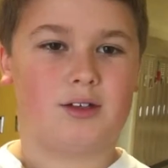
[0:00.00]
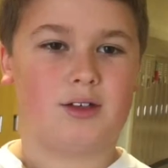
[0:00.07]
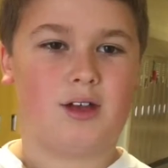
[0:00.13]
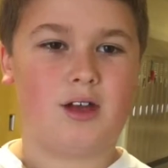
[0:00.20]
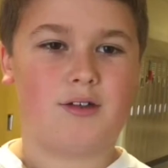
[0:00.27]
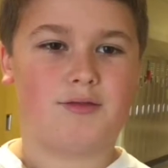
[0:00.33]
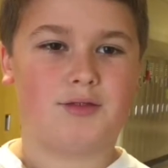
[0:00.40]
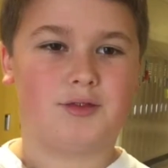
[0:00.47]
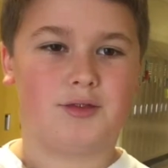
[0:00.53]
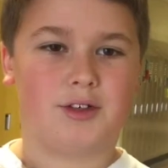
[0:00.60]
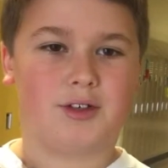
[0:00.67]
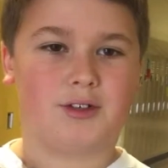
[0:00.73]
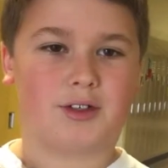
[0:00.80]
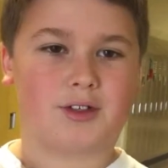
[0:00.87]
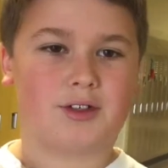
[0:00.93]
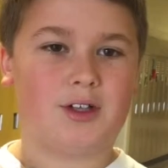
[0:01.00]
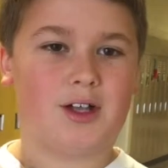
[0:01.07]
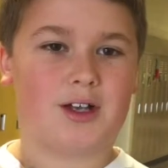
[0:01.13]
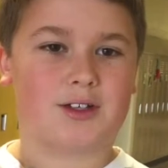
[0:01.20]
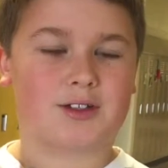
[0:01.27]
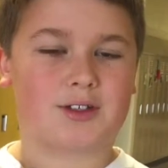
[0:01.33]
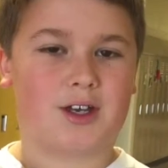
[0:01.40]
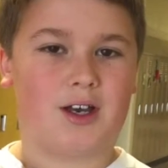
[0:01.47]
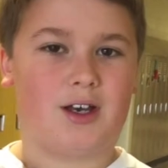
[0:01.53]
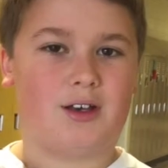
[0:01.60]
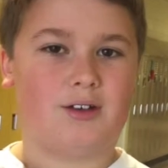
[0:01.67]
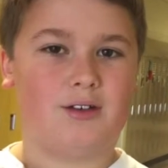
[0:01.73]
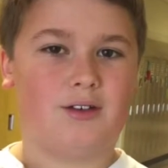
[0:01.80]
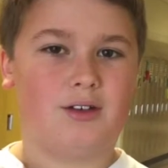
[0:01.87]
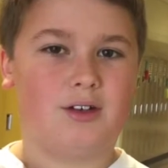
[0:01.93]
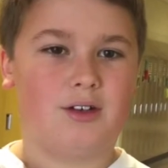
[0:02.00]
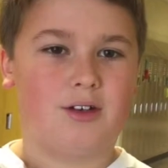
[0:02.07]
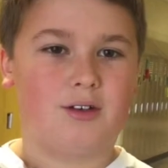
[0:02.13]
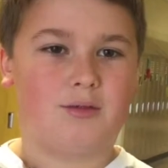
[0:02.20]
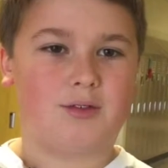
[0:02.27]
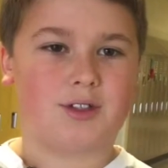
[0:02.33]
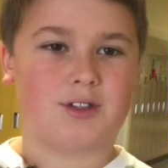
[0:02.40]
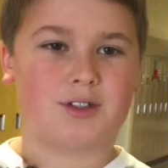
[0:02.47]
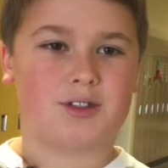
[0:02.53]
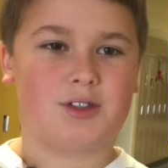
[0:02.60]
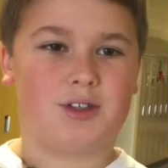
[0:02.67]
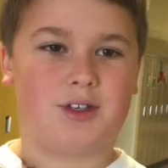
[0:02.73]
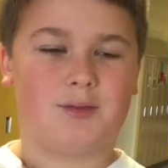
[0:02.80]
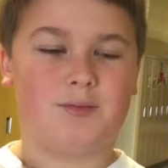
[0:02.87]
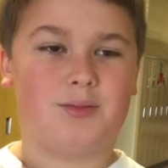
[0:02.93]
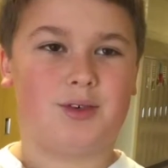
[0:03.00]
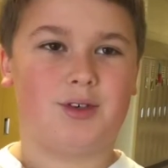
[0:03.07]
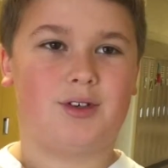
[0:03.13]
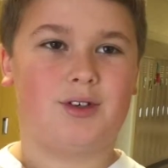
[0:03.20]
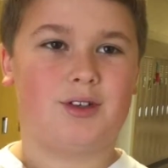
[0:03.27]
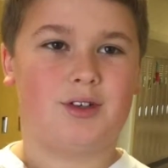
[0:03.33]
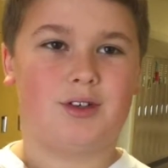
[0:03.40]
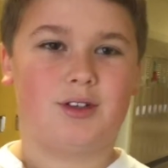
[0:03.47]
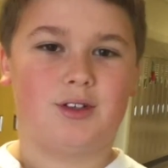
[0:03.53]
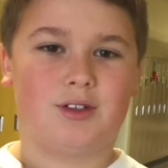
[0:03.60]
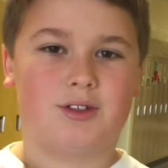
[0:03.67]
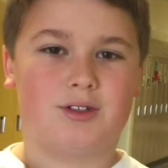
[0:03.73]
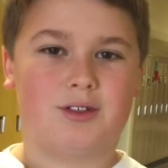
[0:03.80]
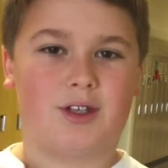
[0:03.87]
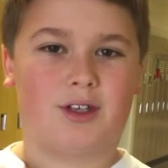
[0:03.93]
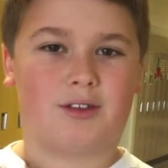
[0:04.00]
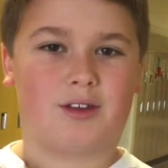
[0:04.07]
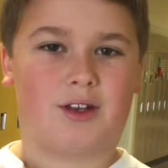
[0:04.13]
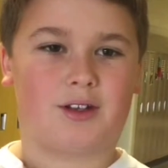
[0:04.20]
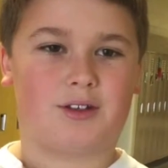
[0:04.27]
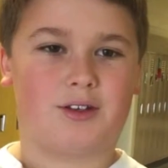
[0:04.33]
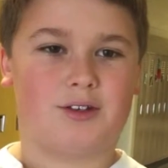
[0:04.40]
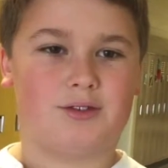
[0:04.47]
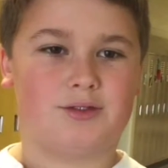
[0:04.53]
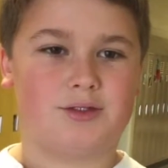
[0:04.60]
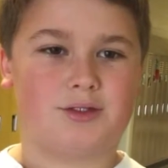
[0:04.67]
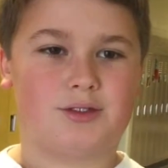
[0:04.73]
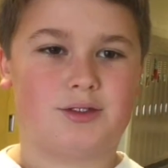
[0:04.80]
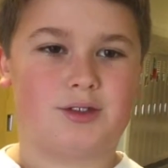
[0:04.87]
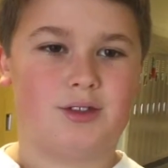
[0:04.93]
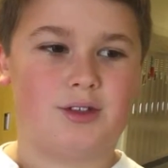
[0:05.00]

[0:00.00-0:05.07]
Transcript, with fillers: Everyone in our class got one slip saying that it goes